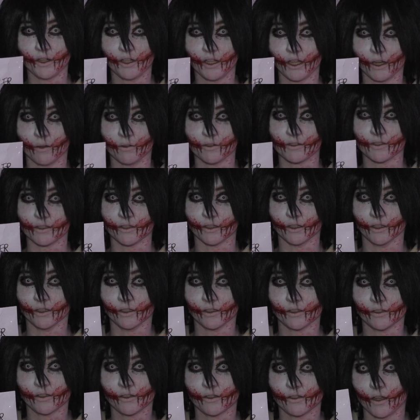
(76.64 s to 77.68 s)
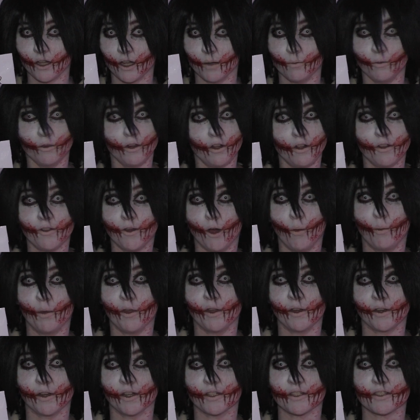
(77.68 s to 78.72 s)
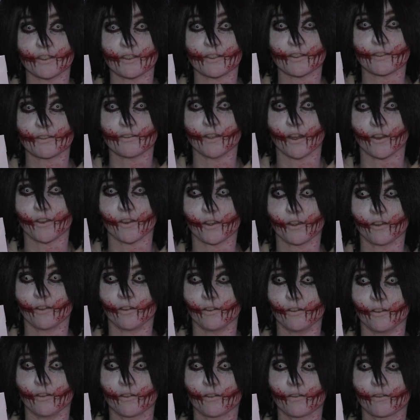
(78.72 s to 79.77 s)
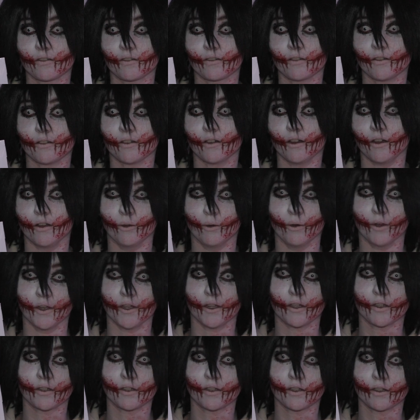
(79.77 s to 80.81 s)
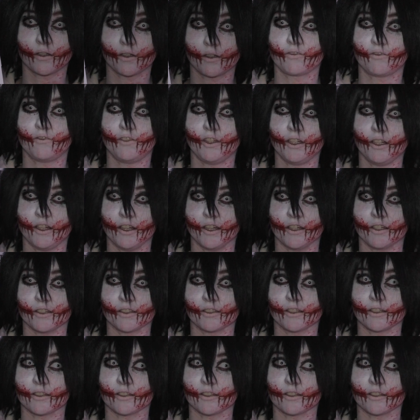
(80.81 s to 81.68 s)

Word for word: idea what's in here. And I'm really hoping it's nothing annoying. Feeling.